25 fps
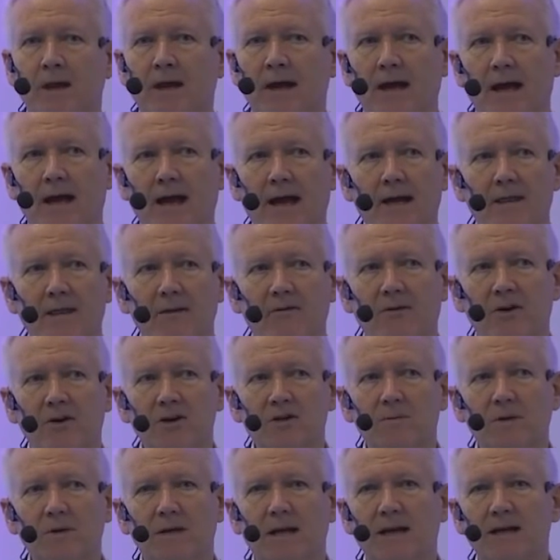And the
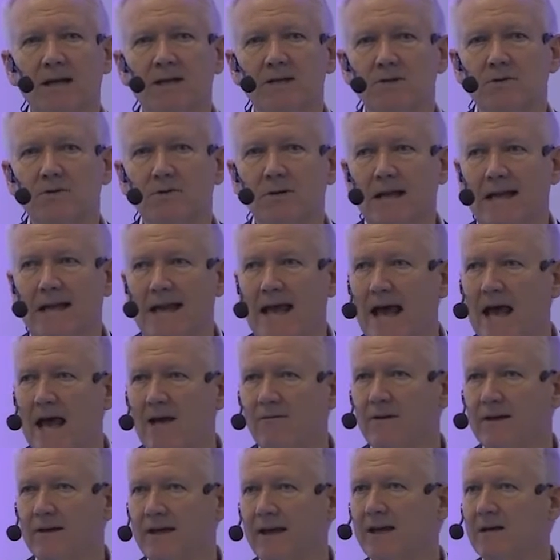first one I sold had
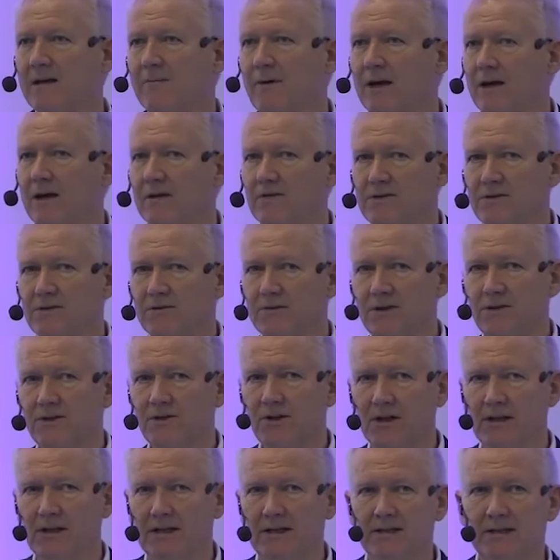half a gigabyte of storage
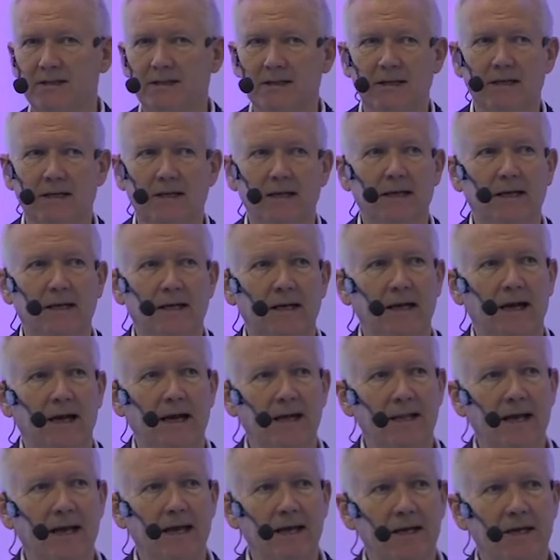on it.
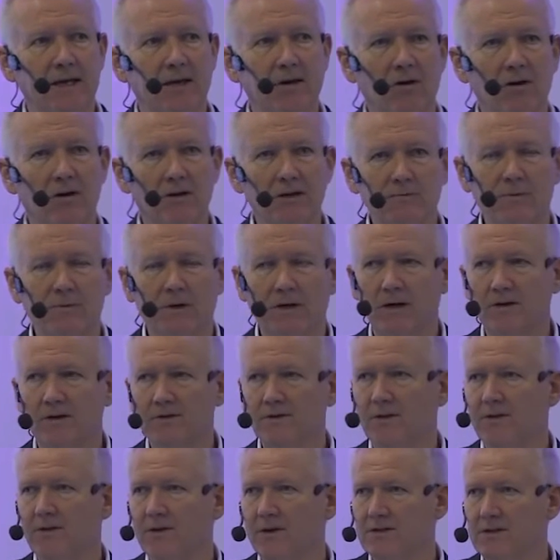And that cost
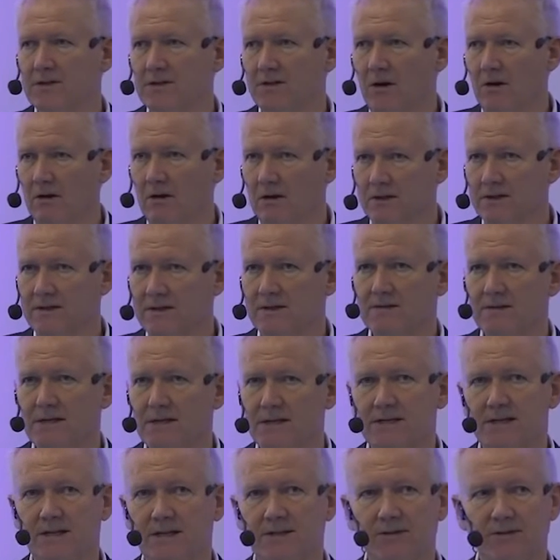$100,000,
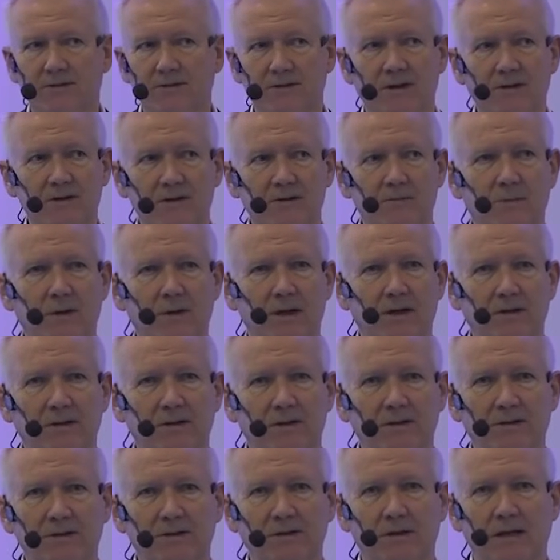
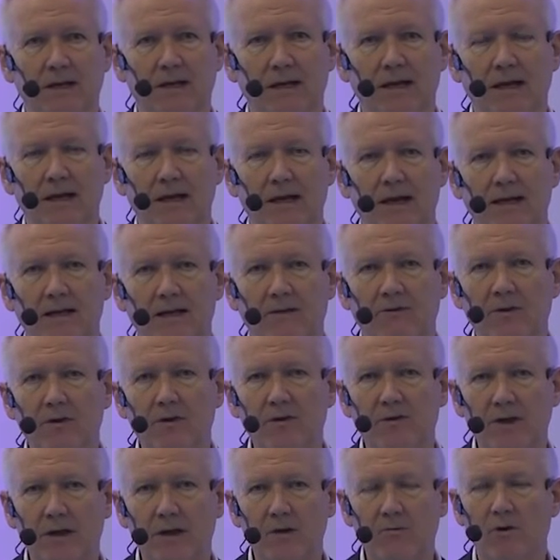£62,000. And if you
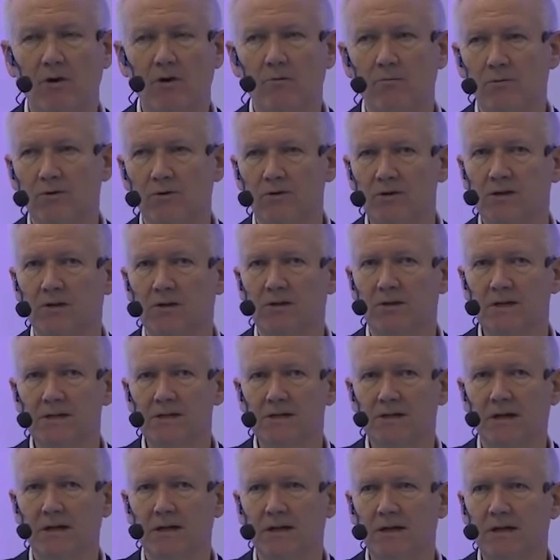think what Moore's Law
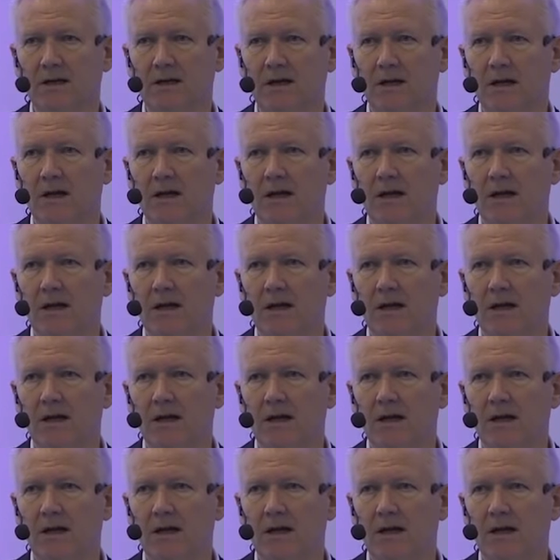has done,